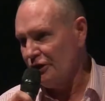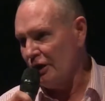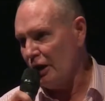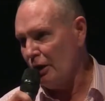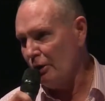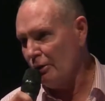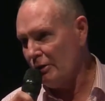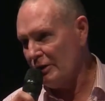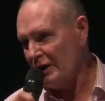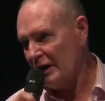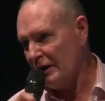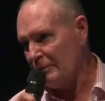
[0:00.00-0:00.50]
know
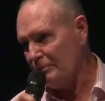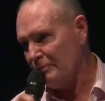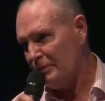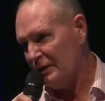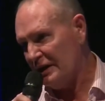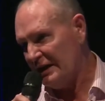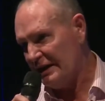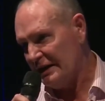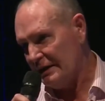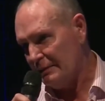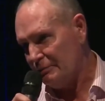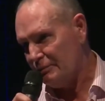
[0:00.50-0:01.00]
how he can
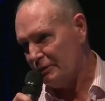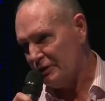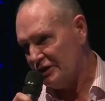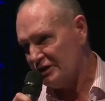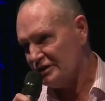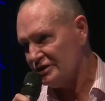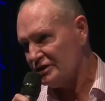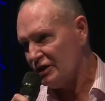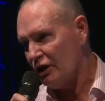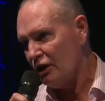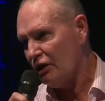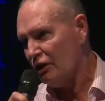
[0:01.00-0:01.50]
play, but
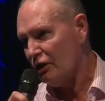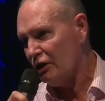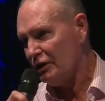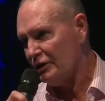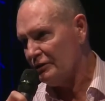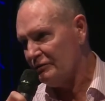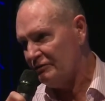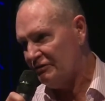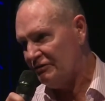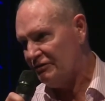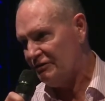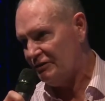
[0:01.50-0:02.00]
he's a
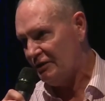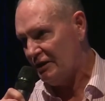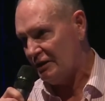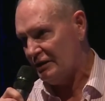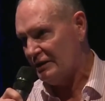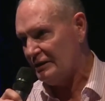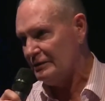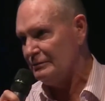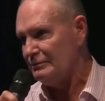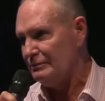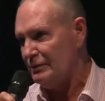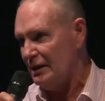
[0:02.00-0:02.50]
hard
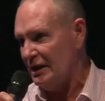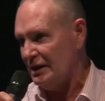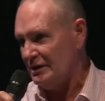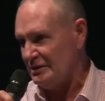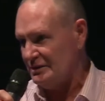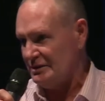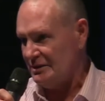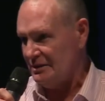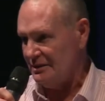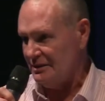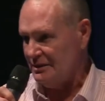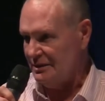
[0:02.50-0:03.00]
fucking
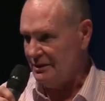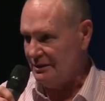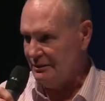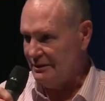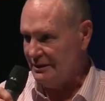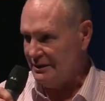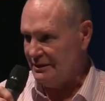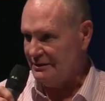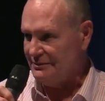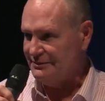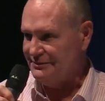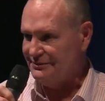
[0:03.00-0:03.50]
bastard.
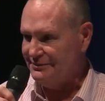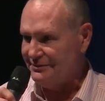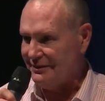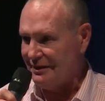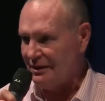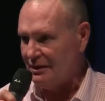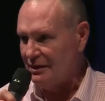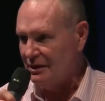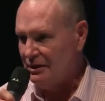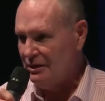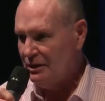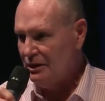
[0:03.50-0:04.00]

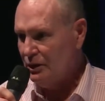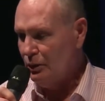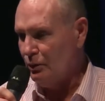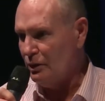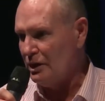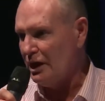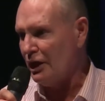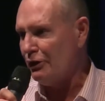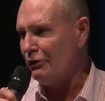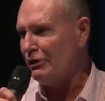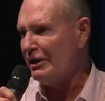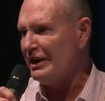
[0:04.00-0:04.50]
I'm like,
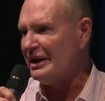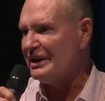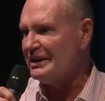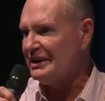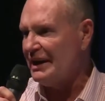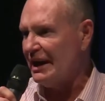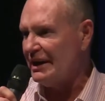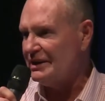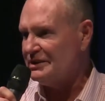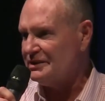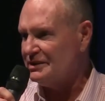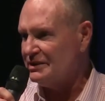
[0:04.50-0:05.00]
well, I
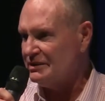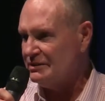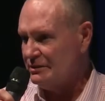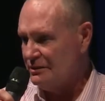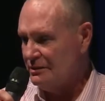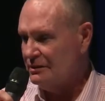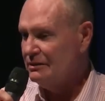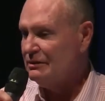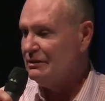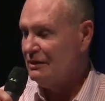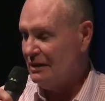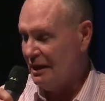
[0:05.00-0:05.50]
recognise it.
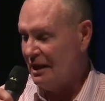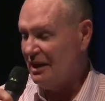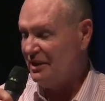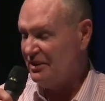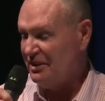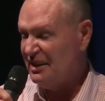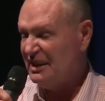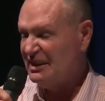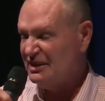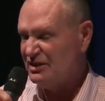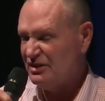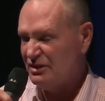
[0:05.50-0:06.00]
I
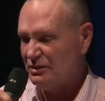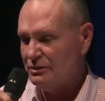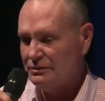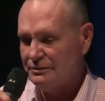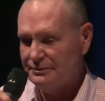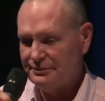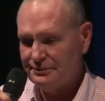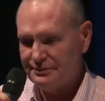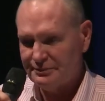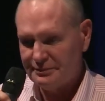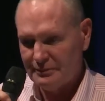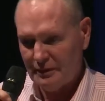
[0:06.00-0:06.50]
think so.
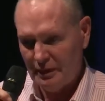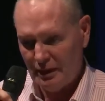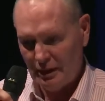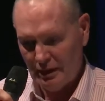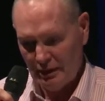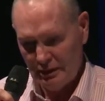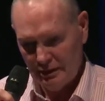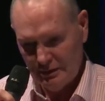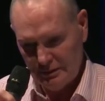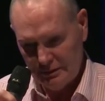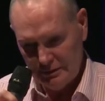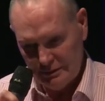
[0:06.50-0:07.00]

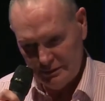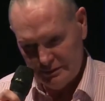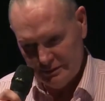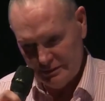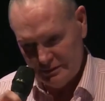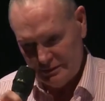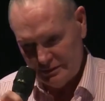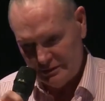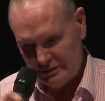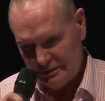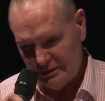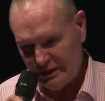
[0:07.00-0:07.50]

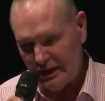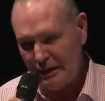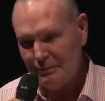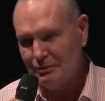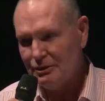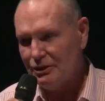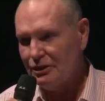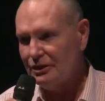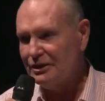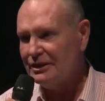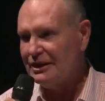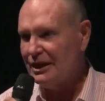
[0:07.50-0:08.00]
So
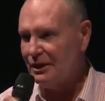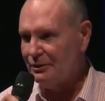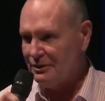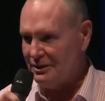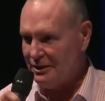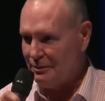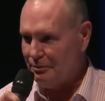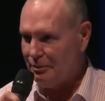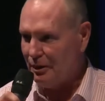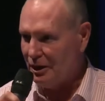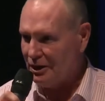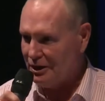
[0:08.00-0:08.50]
I'm going out
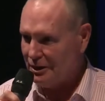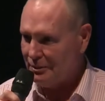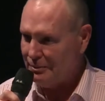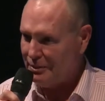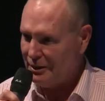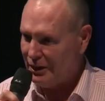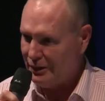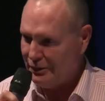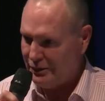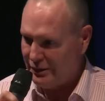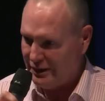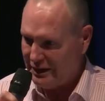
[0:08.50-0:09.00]
with a bottle of
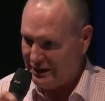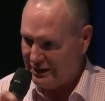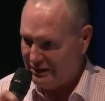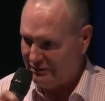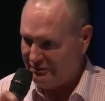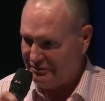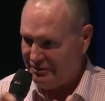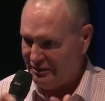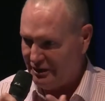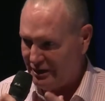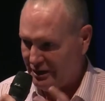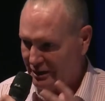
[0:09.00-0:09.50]
brown ale
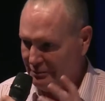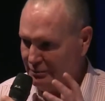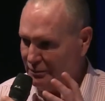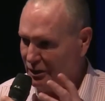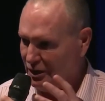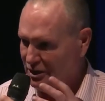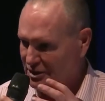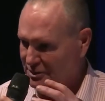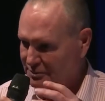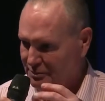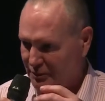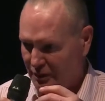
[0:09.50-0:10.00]
and fucking
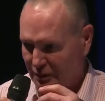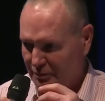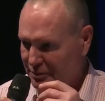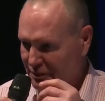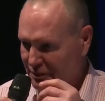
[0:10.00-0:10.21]
Mars bar,